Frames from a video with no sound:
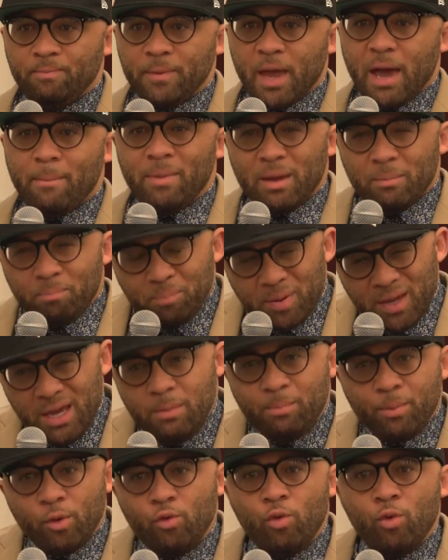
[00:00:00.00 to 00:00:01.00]
I met
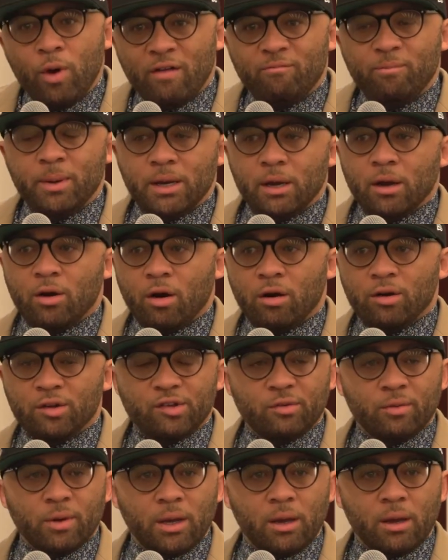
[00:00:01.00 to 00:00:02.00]
people who have been
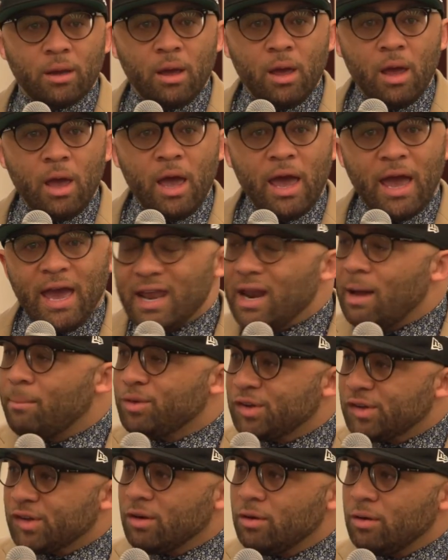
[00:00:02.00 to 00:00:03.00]
incarcerated. And I'm
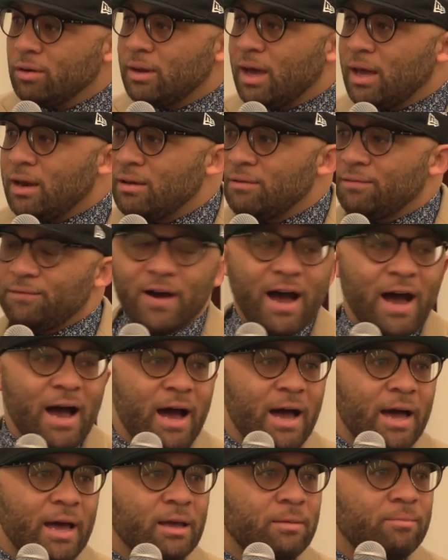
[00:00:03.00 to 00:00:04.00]
certain that if
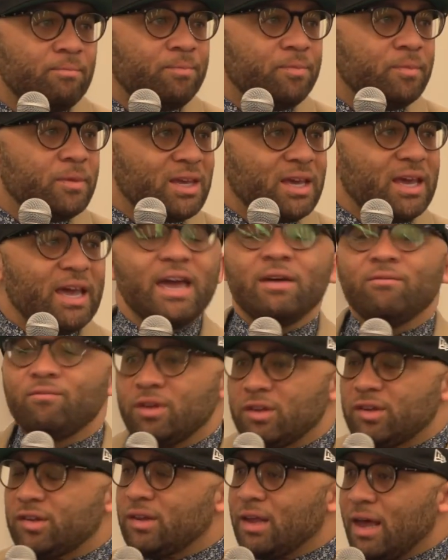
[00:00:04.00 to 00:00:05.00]
I
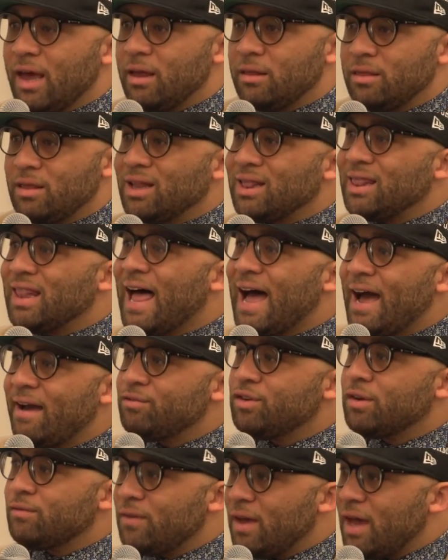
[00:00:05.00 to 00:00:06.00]
canvassed the
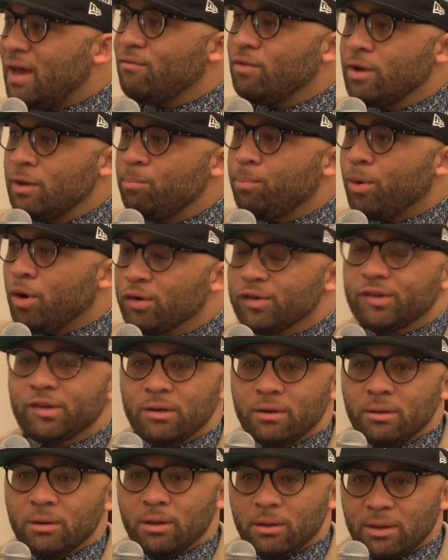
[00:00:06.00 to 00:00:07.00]
lives of every
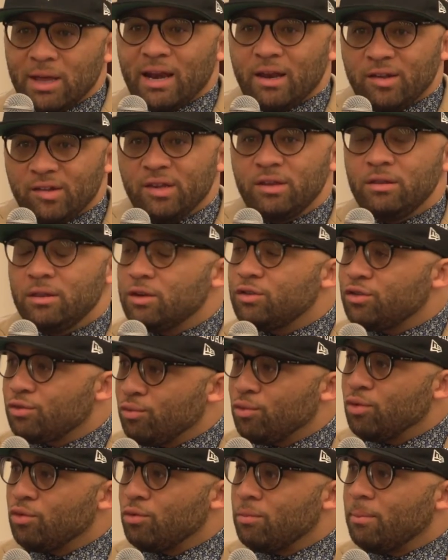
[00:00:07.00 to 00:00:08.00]
person that is in this
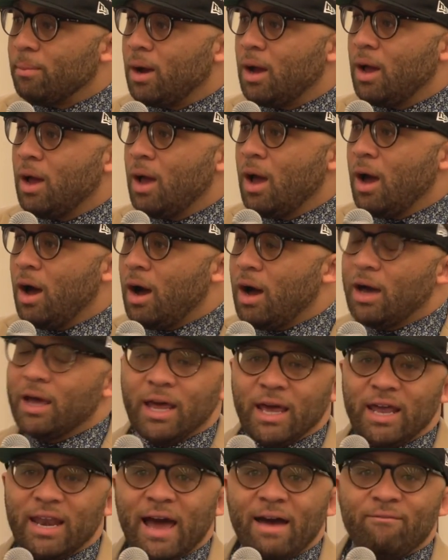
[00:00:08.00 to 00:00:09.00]
room,
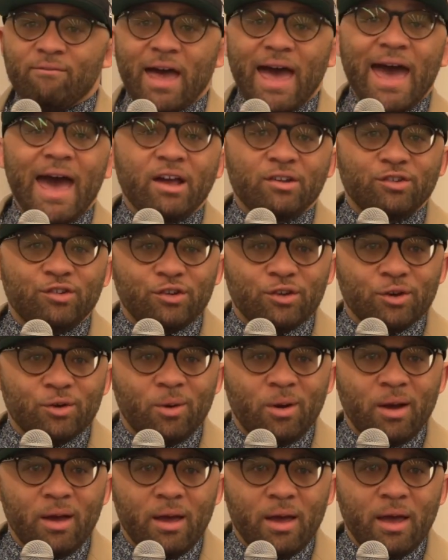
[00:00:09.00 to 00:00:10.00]
and I've asked
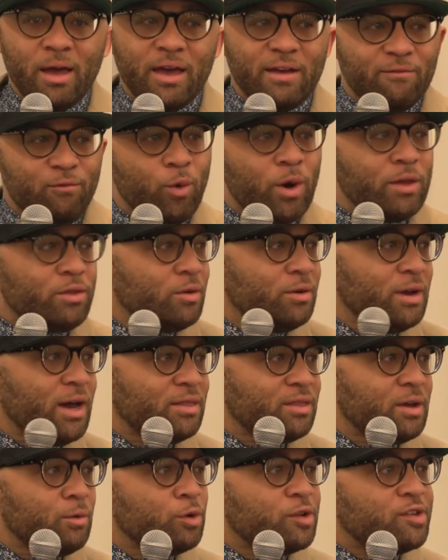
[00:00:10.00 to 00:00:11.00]
you if whether or
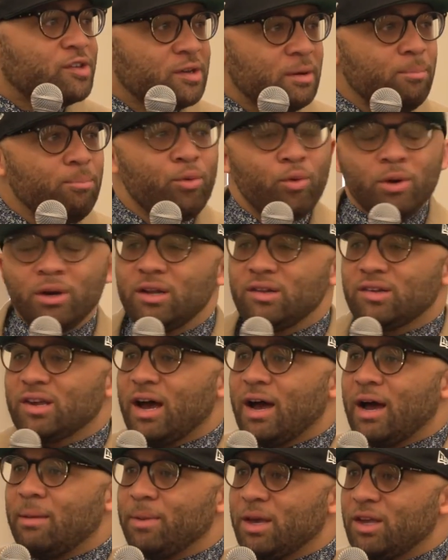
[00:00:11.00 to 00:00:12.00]
not there was some point in
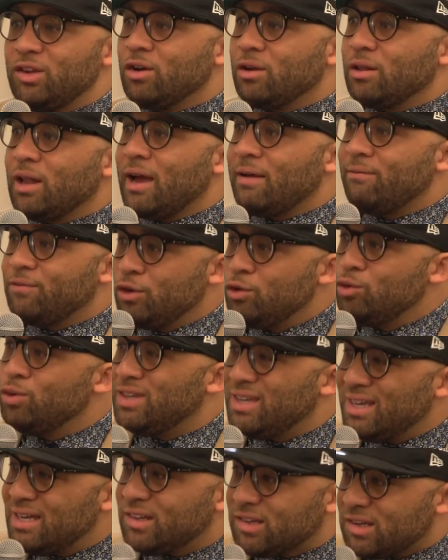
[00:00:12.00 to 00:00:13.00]
time in your life you
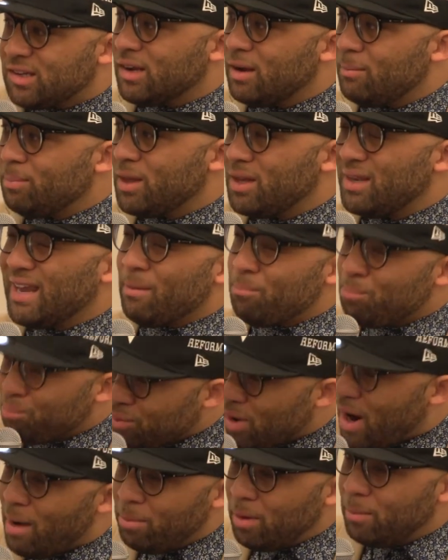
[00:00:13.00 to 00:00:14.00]
did something that
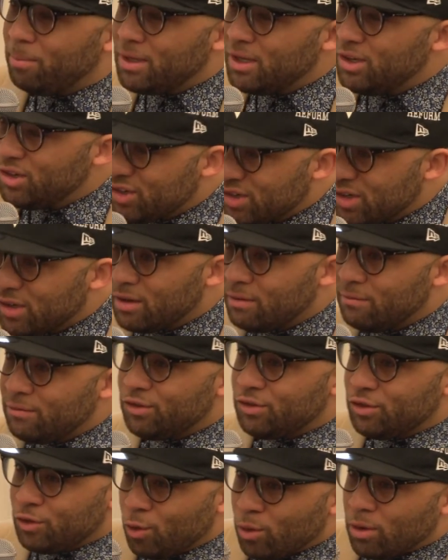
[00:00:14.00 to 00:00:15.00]
probably should have
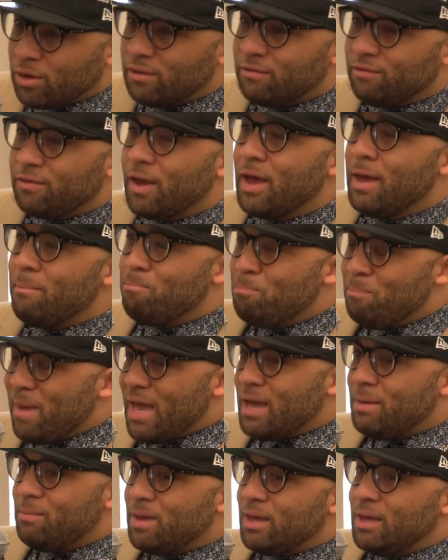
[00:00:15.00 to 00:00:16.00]
sort of
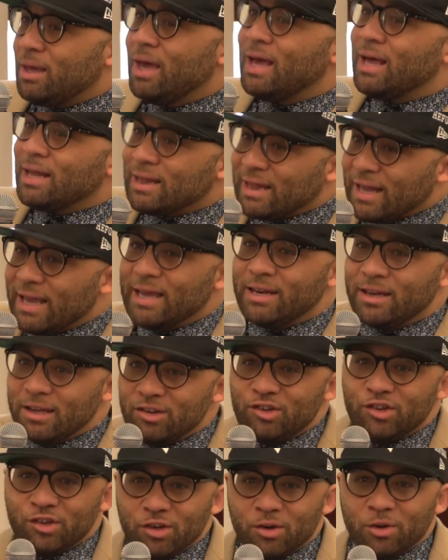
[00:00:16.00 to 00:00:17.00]
maybe
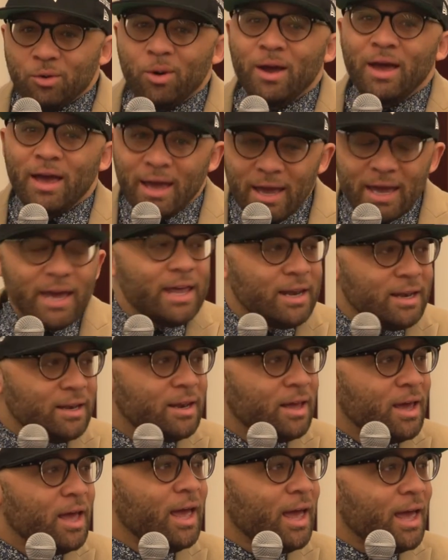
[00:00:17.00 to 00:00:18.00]
landed you
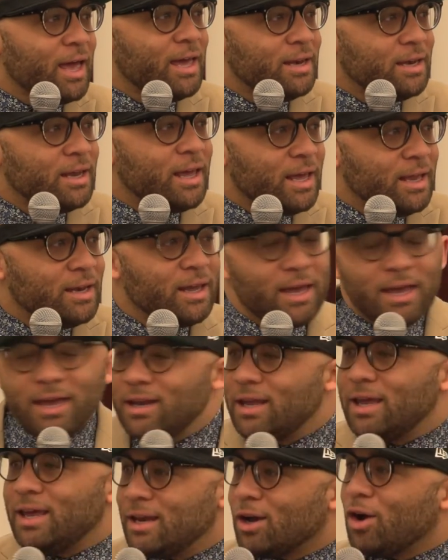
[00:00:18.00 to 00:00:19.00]
in
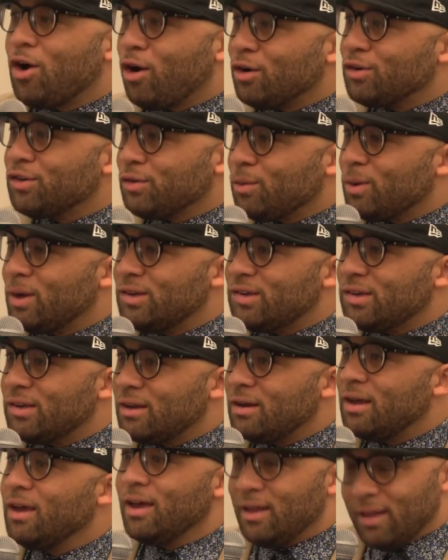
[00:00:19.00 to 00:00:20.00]

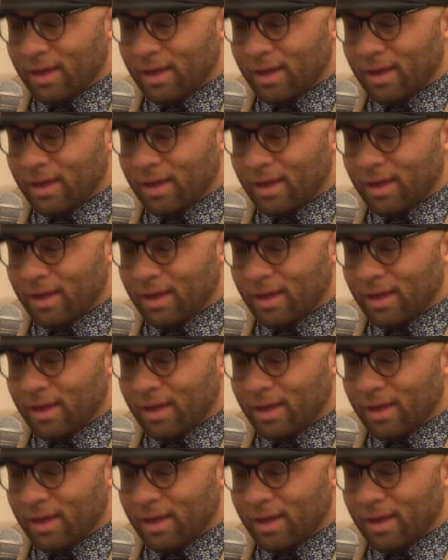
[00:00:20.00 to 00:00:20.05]
incarceration.